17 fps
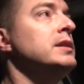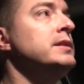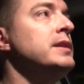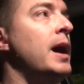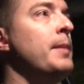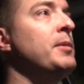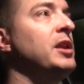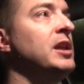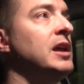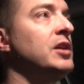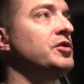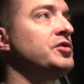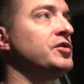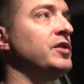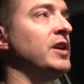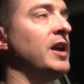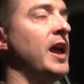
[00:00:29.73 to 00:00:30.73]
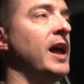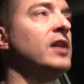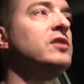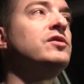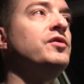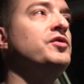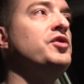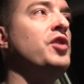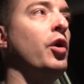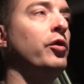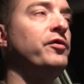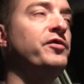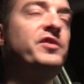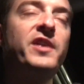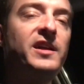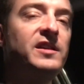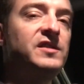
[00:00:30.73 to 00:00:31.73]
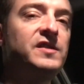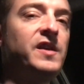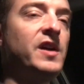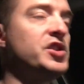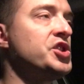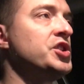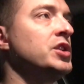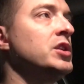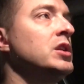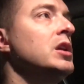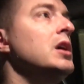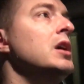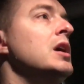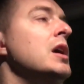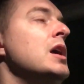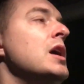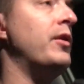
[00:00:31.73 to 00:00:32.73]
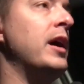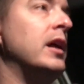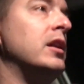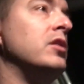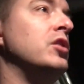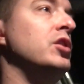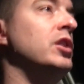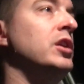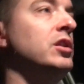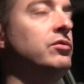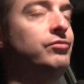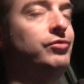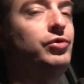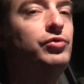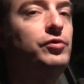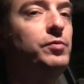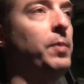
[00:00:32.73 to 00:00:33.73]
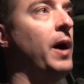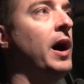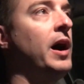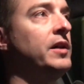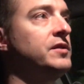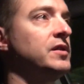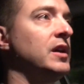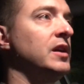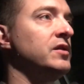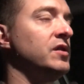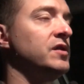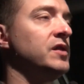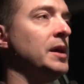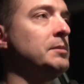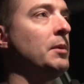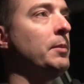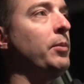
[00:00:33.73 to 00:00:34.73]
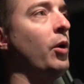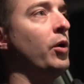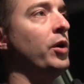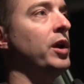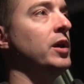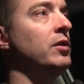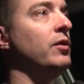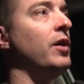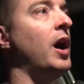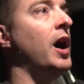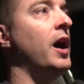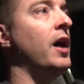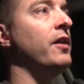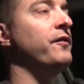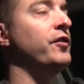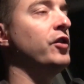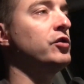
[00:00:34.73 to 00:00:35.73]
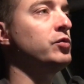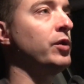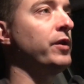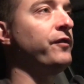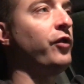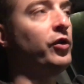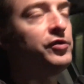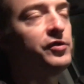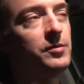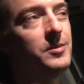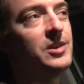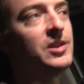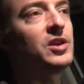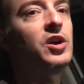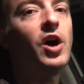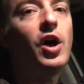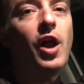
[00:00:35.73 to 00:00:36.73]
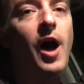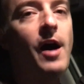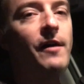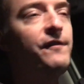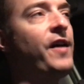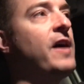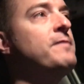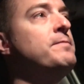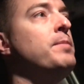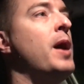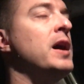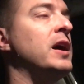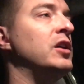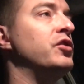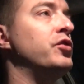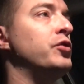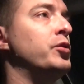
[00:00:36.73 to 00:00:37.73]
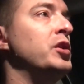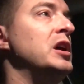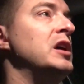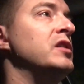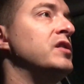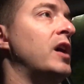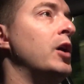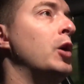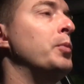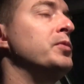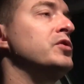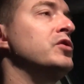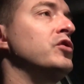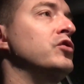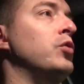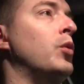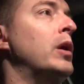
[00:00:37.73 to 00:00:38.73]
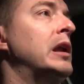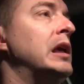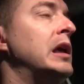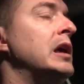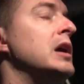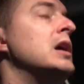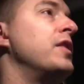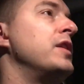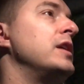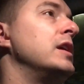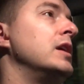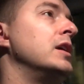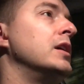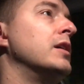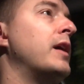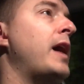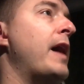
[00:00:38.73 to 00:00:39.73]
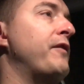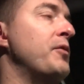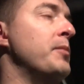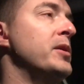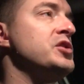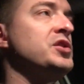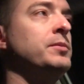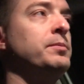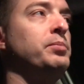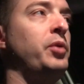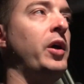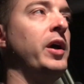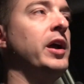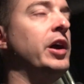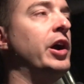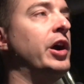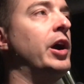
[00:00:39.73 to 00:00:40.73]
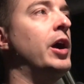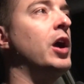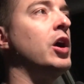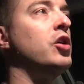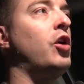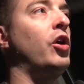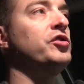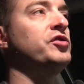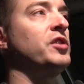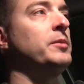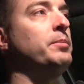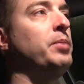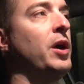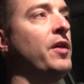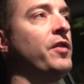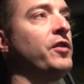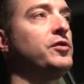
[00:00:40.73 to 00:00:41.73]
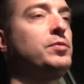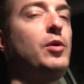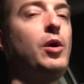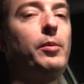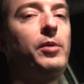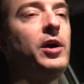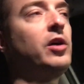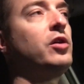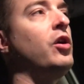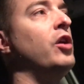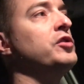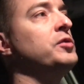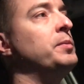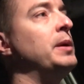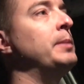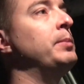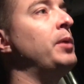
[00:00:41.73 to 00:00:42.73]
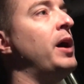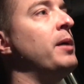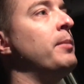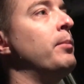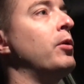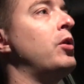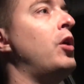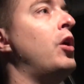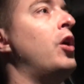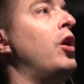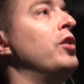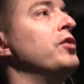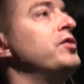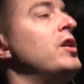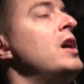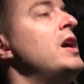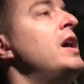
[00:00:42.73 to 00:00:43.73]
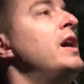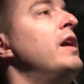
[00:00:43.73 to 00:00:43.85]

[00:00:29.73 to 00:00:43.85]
Not many interesting hands of note for that session. Ran good in two spots against the same opponent. Uh, the first one folds to me in the cutoff. I have pocket threes. I open to 20. The aforementioned player calls on the button. The small blind calls, the big blind calls.